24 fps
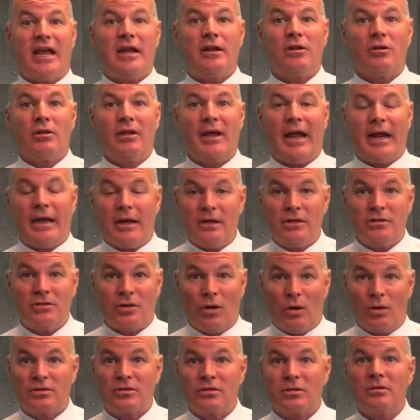in your lane.
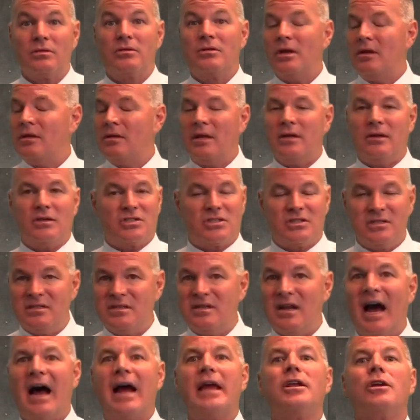It is
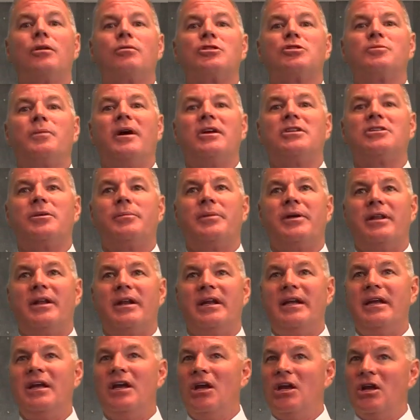not your
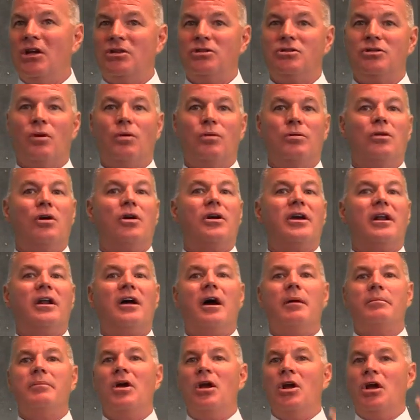responsibility. Don't look it
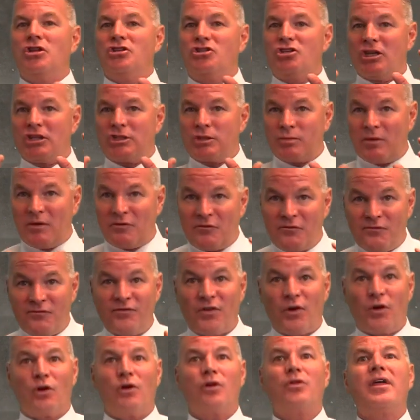up. Just
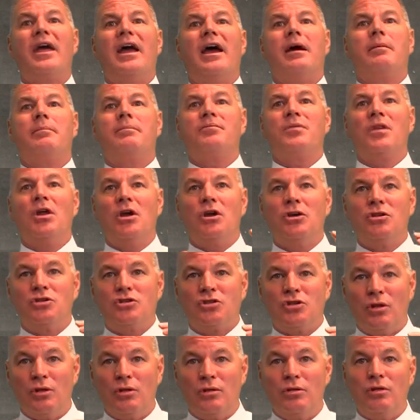refer them
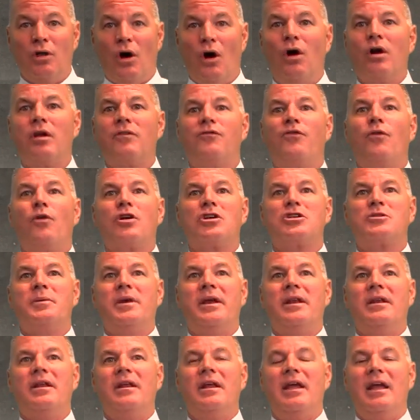to law
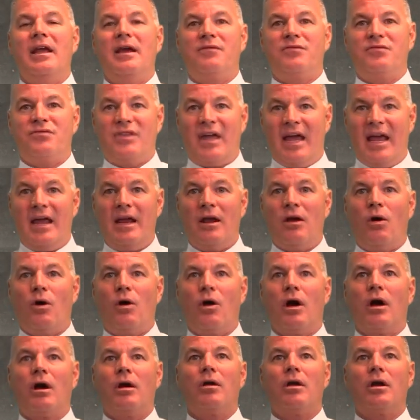enforcement if they
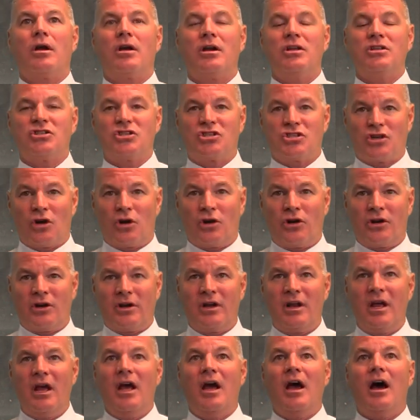are
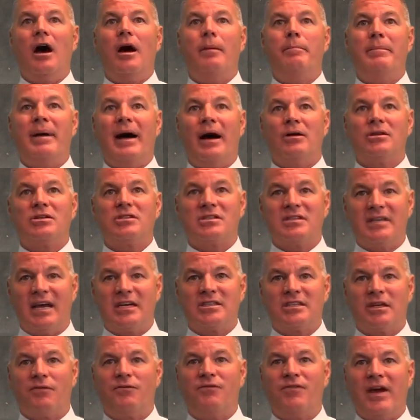concerned about
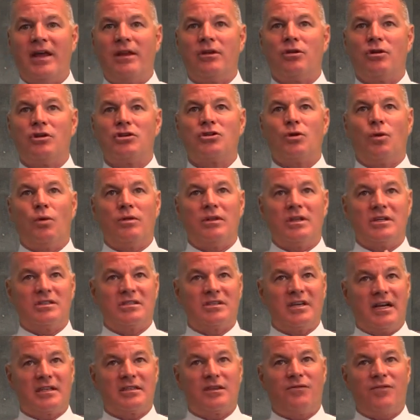sex offenders or the
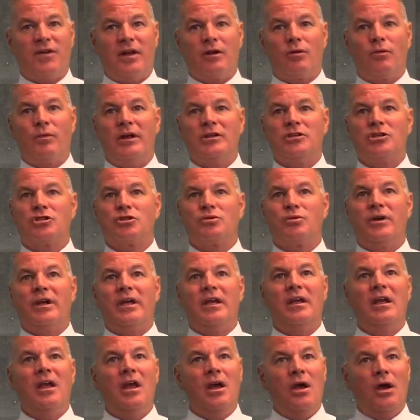sex offender
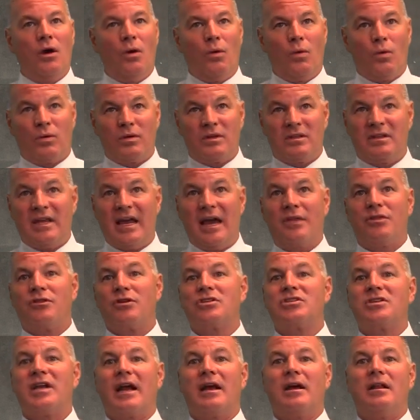registry or death or
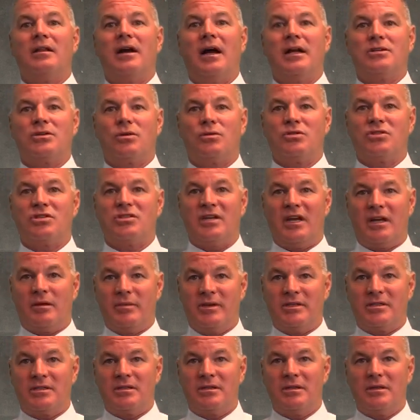psychological
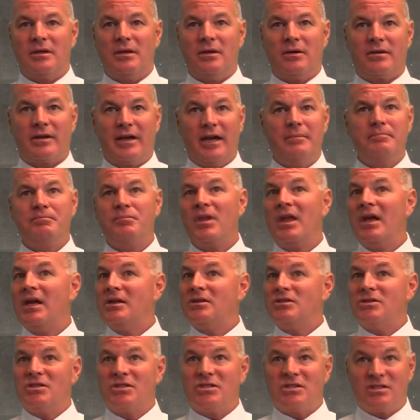stigmas. Okay?
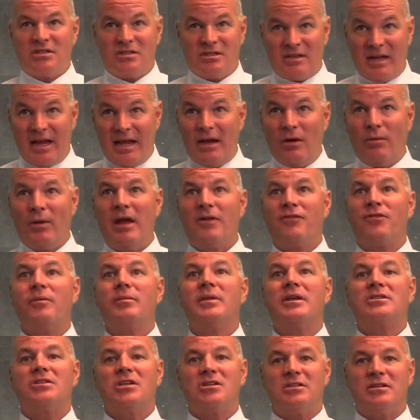Just stay away from
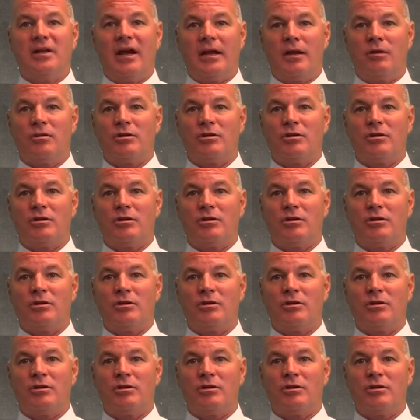this. It's not your